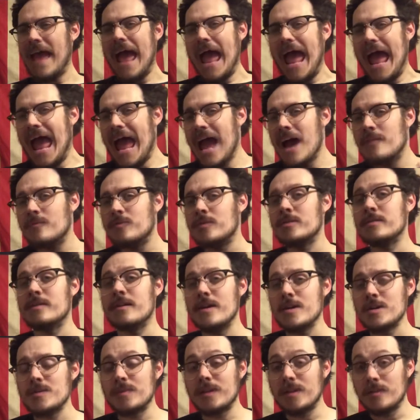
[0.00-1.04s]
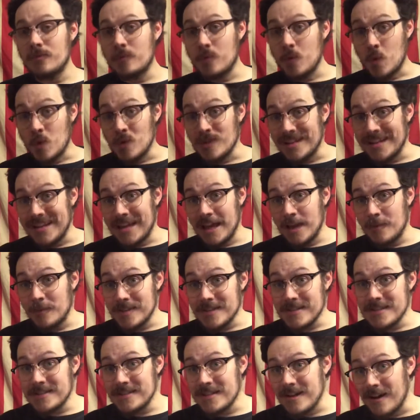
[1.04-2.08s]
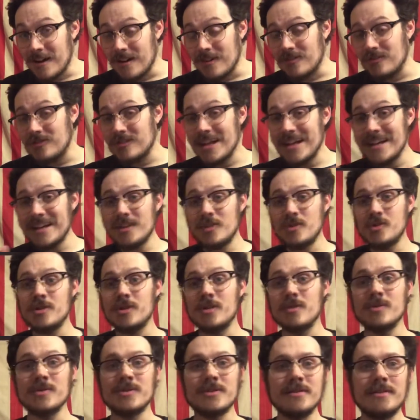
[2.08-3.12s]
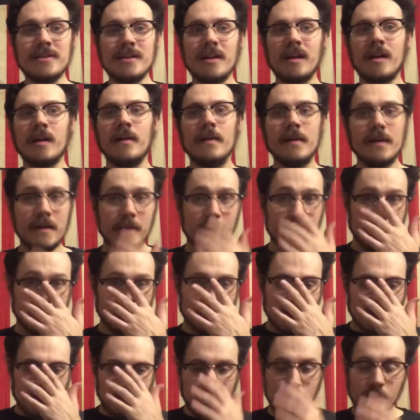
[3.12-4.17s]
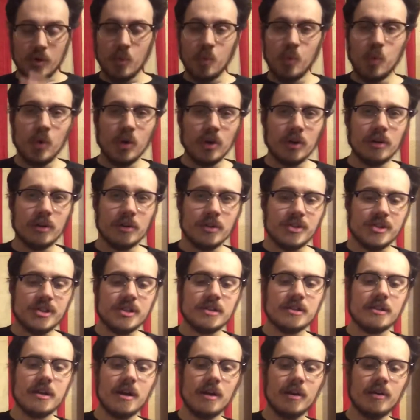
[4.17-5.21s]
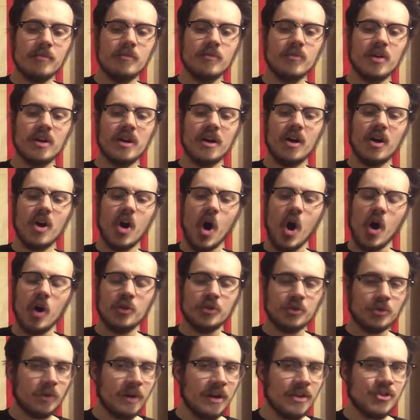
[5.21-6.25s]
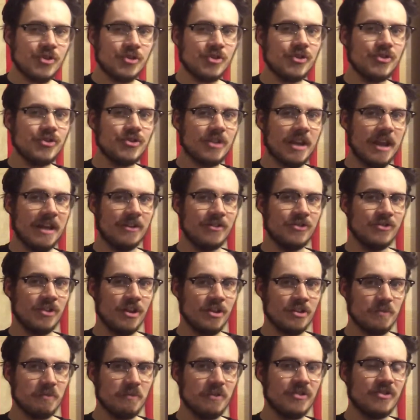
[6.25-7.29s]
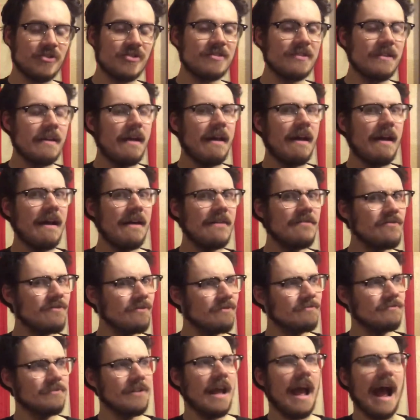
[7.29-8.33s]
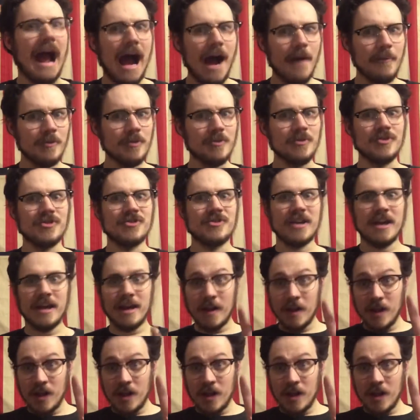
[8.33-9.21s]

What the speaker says: advertisement for the game itself. Like it shows there were some alterations and adjustments. I'm going to say